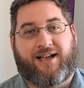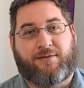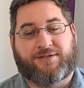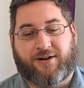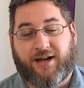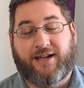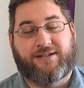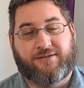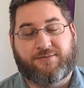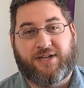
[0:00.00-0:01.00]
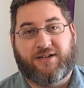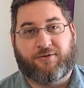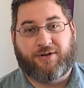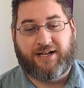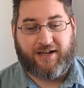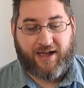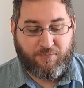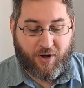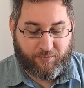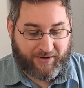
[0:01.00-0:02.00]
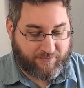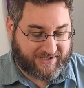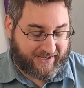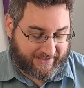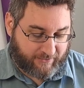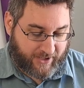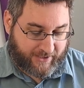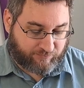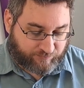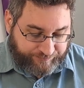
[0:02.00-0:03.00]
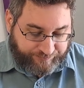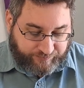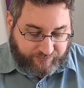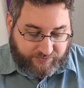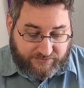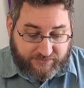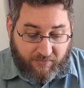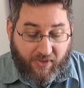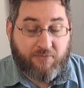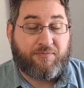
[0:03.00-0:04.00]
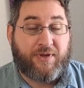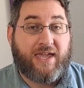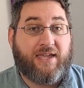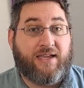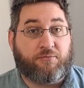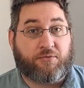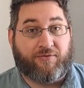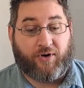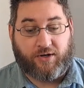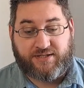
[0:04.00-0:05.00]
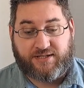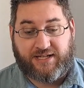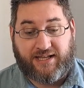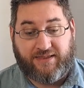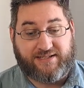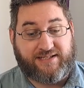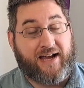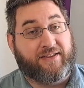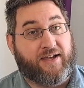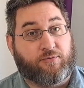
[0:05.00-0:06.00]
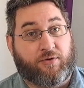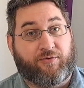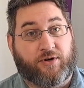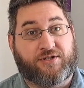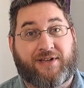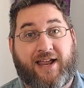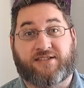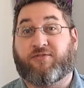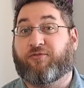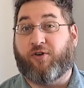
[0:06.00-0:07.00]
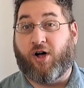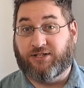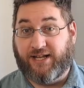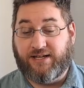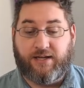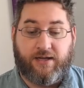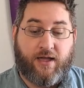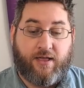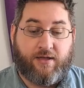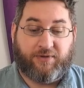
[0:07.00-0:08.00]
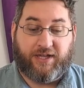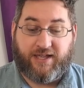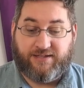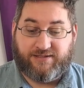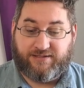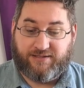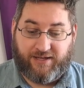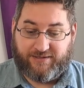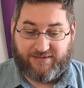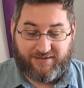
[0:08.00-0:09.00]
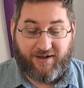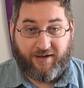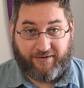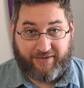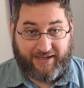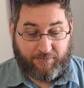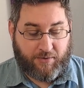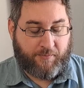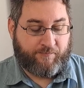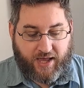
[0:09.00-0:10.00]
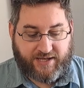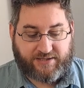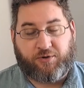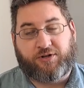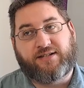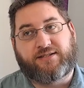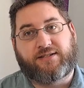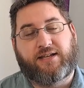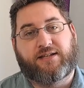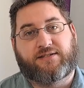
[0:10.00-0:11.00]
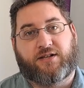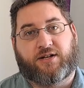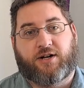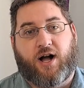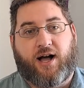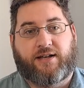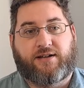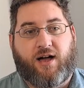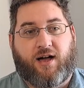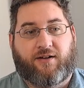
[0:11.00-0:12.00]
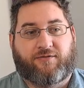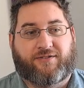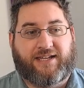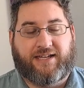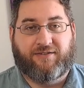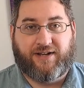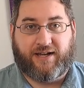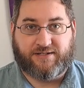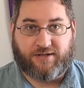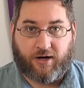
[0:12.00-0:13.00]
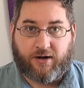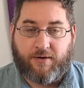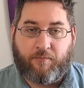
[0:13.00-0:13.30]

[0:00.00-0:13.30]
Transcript: I'm sorry, I don't speak Greek. I'm hoping I'm saying that right. Being reversed, in this deck they refer to it as fallen, because it's on the theme. Hesperos is the god of the evening star.